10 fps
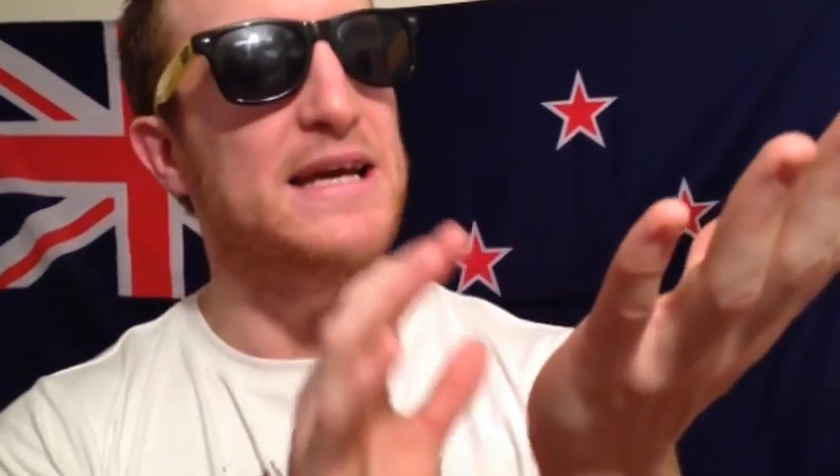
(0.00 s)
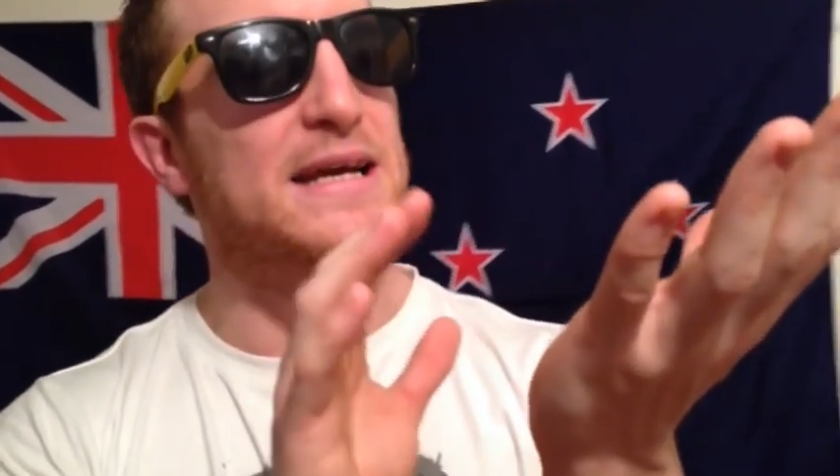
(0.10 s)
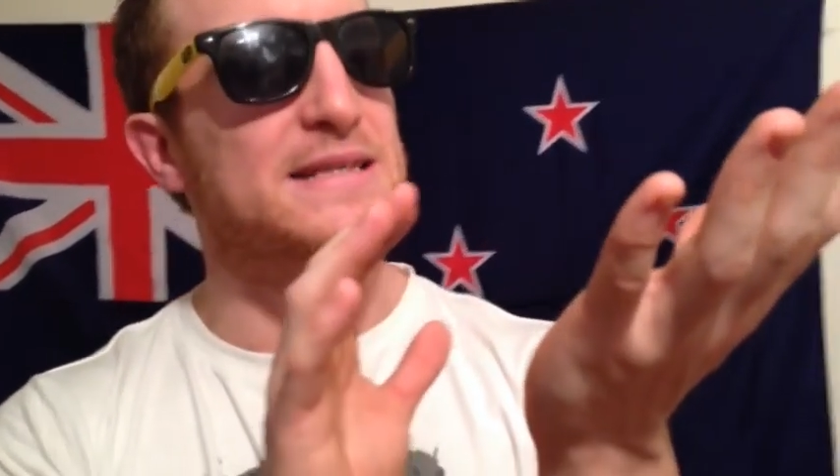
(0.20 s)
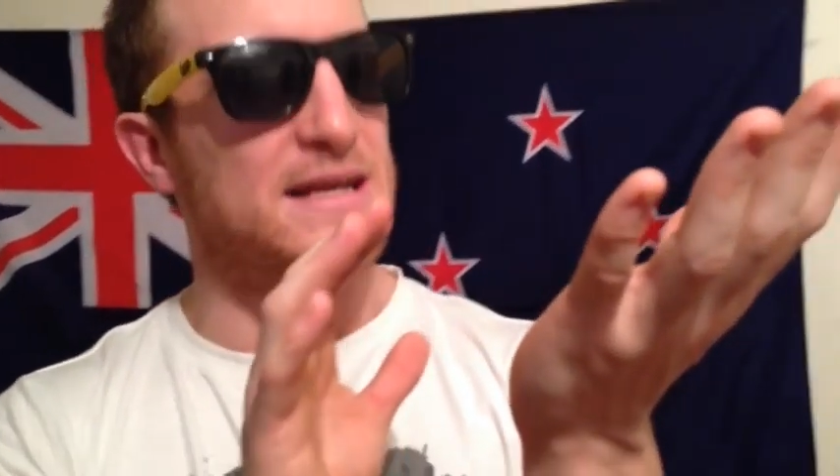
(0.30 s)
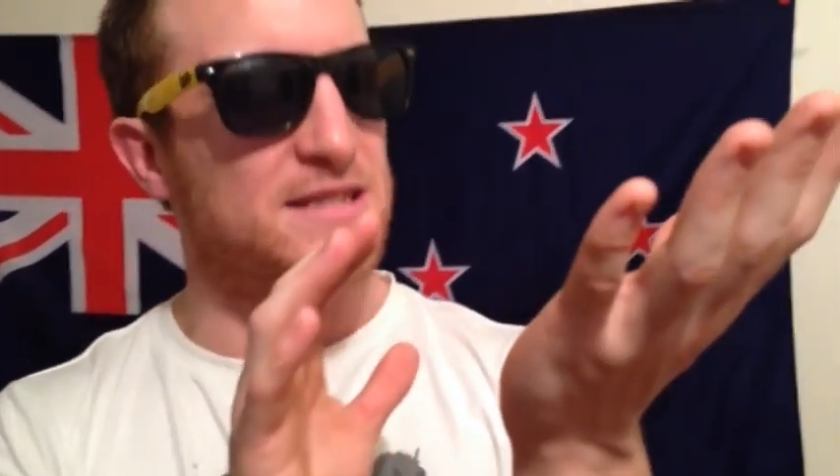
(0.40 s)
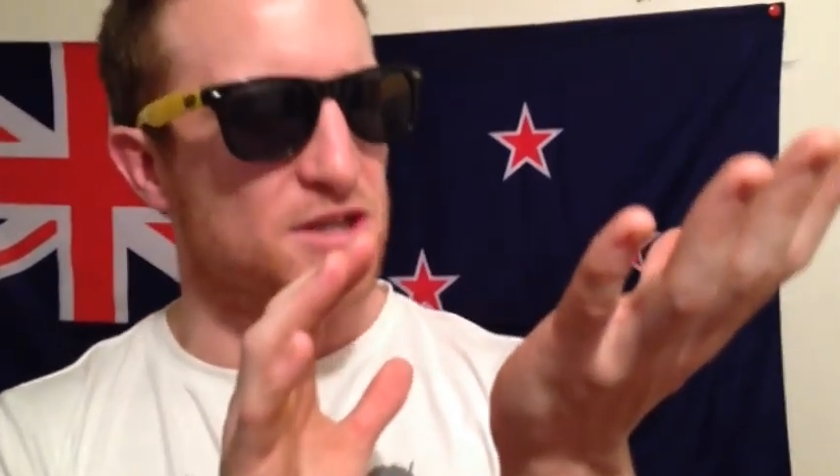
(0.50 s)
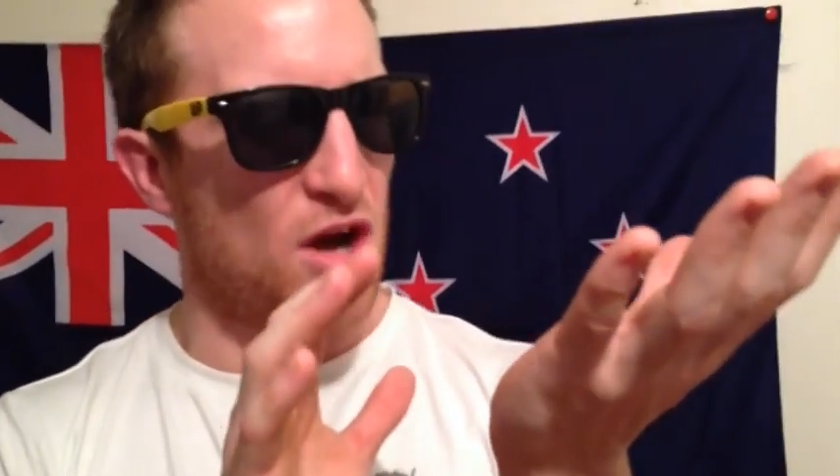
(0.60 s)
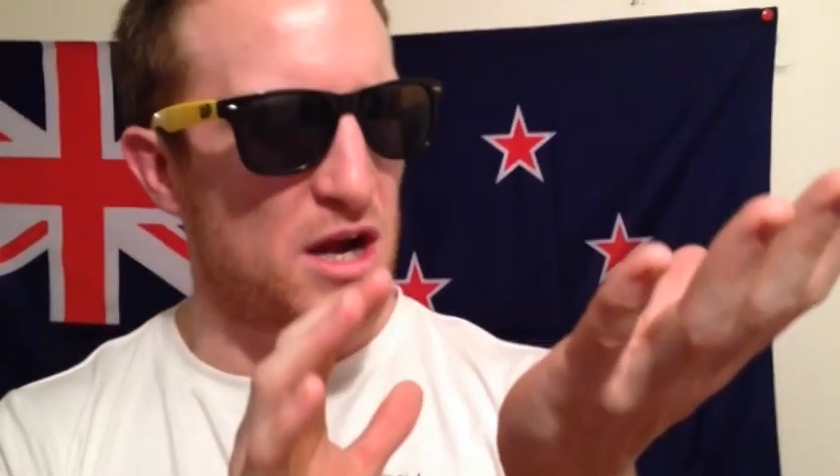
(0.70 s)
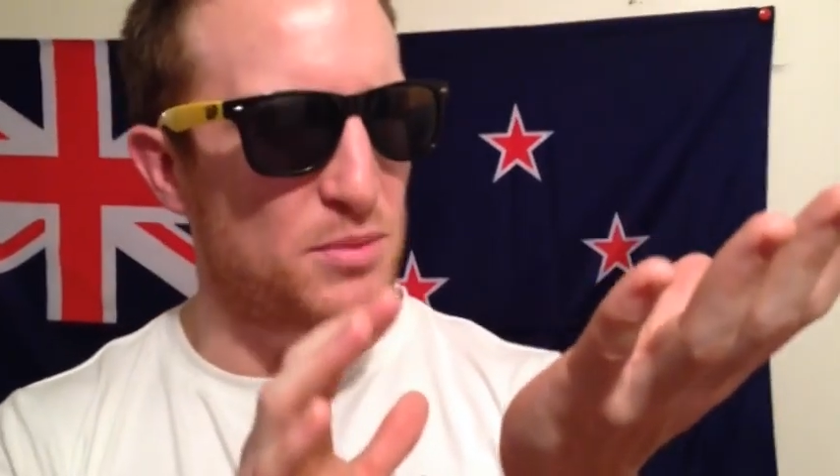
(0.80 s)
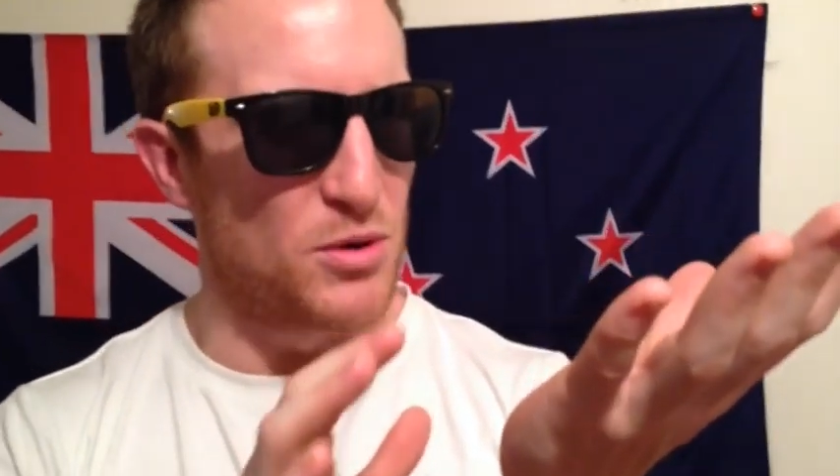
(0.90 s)
is
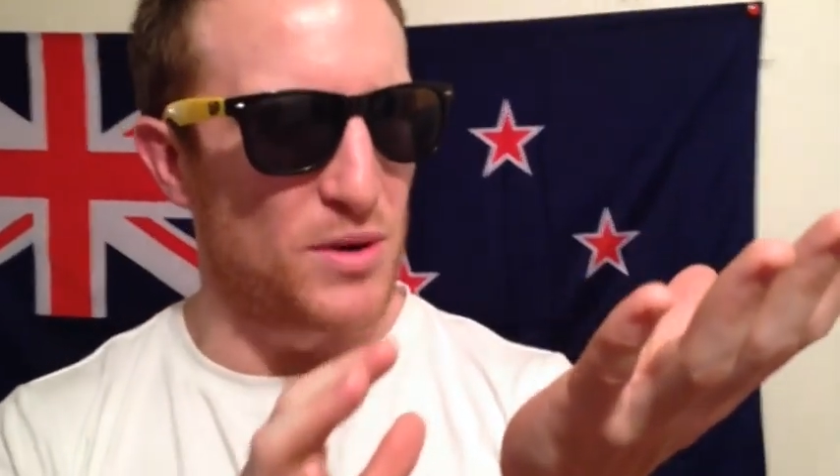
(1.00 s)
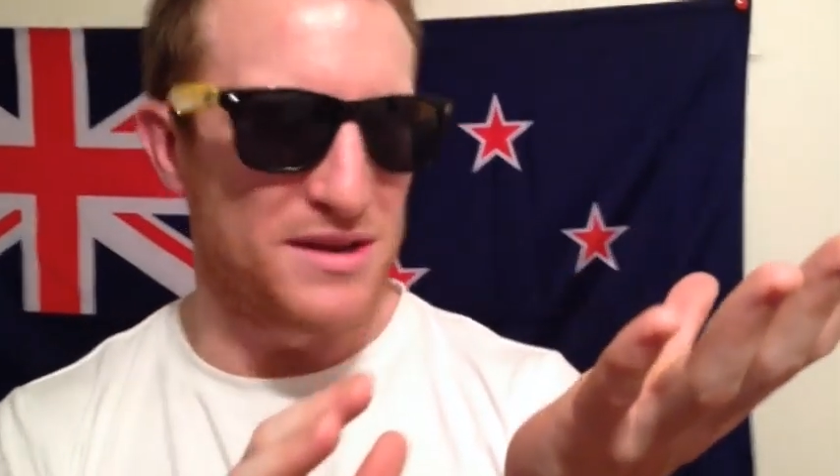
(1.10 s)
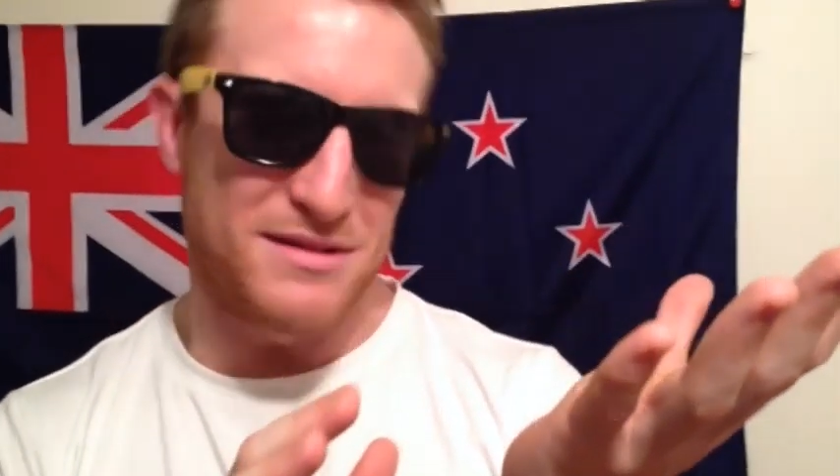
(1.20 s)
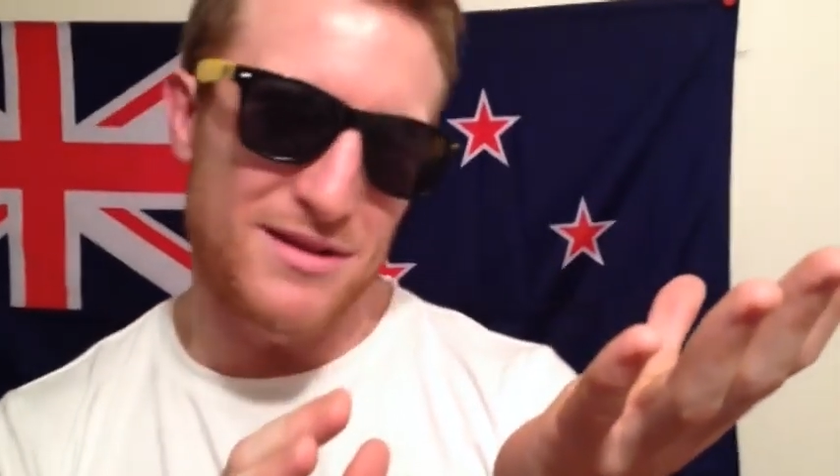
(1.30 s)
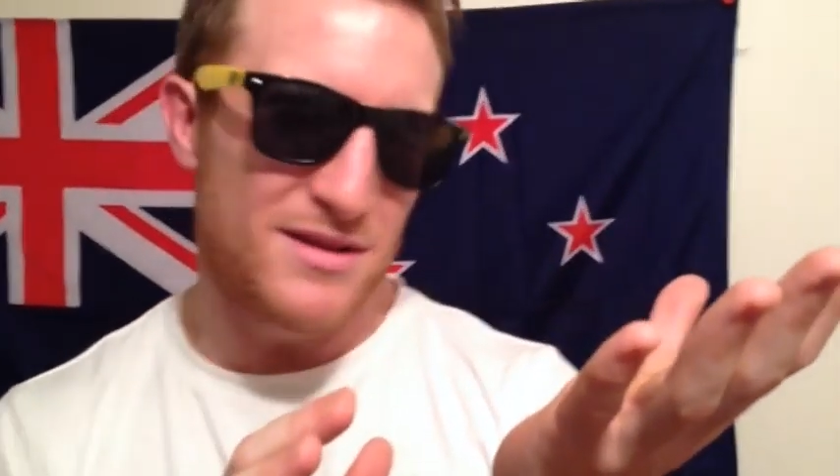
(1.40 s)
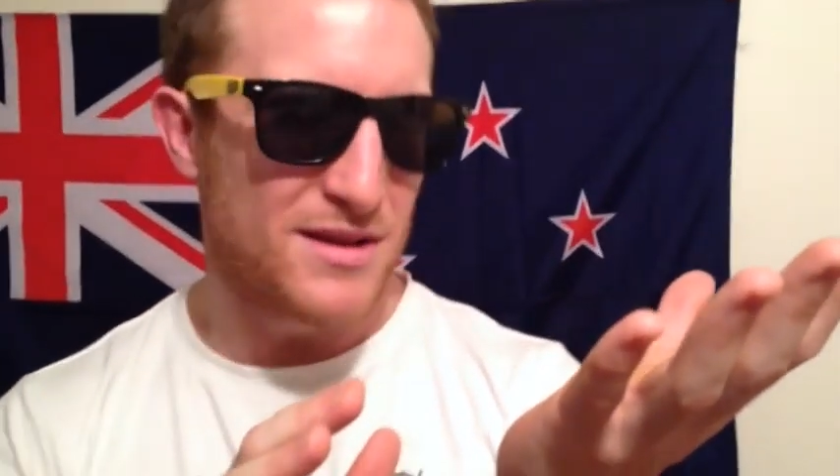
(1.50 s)
undeniable, and